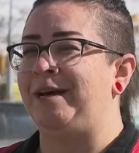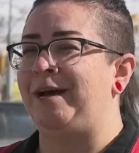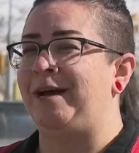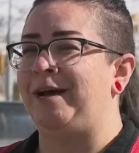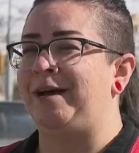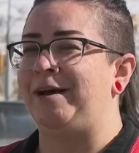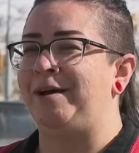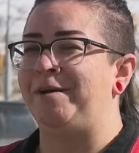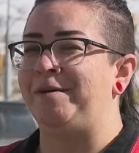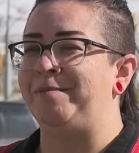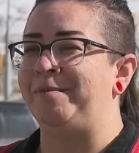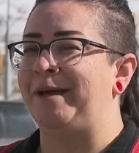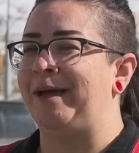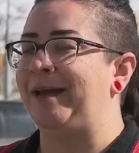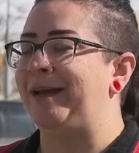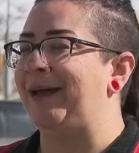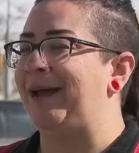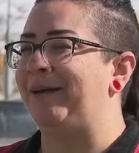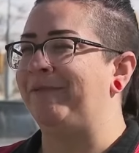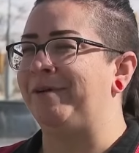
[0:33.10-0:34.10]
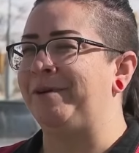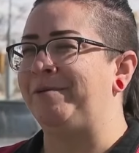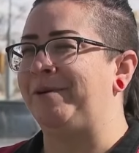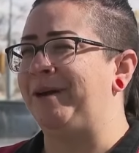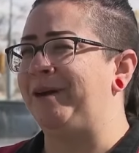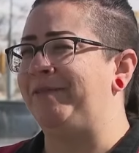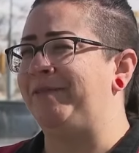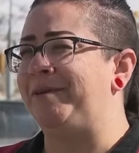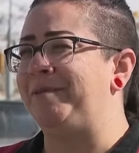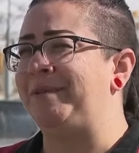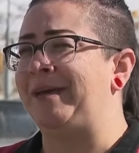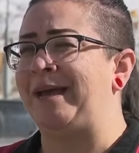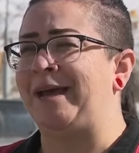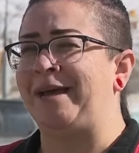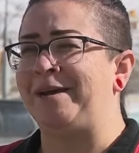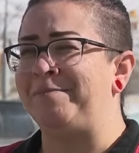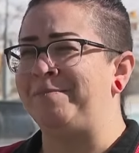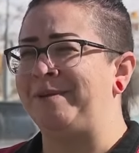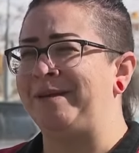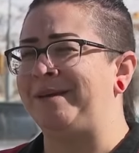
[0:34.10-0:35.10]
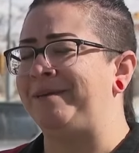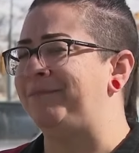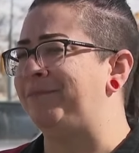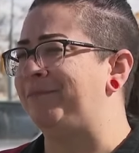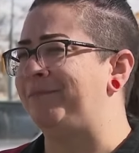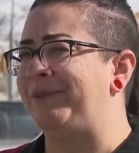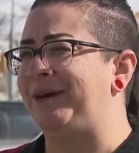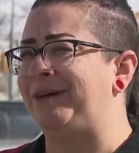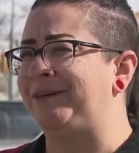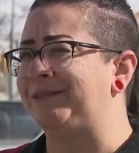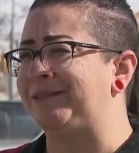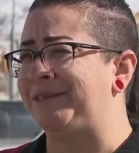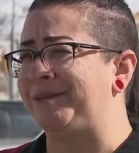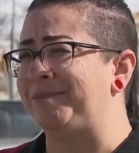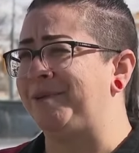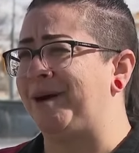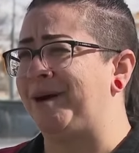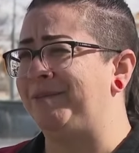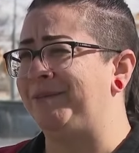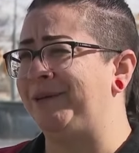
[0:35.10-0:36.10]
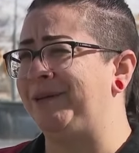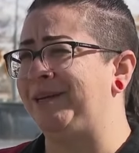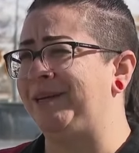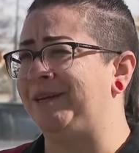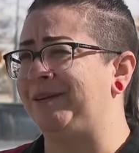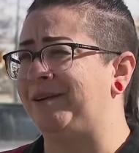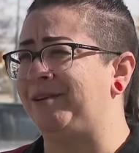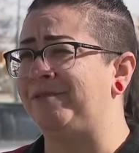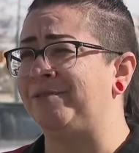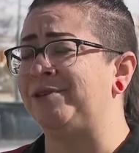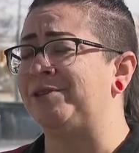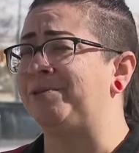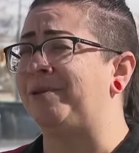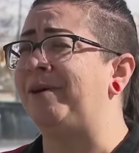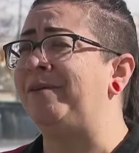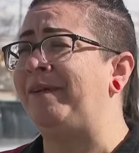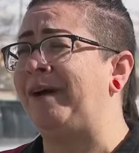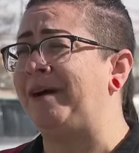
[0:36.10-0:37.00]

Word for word: Um, and every one of them, they hadn't been milked in probably over 12